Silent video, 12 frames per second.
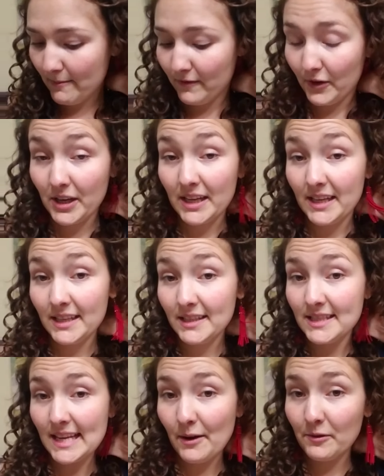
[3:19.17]
For
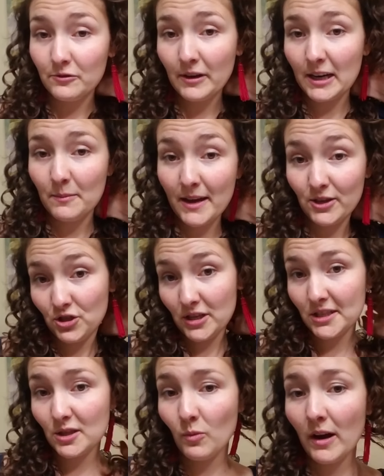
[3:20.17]
kids, I would recommend
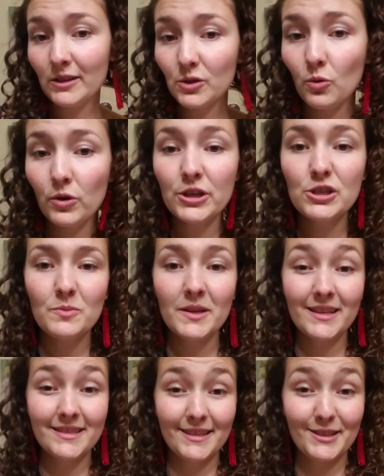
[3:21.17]
just the wild orange
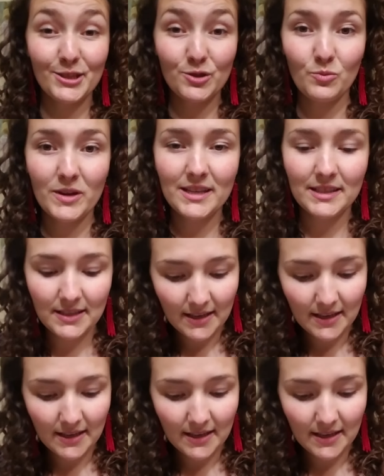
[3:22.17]
because it's sweet.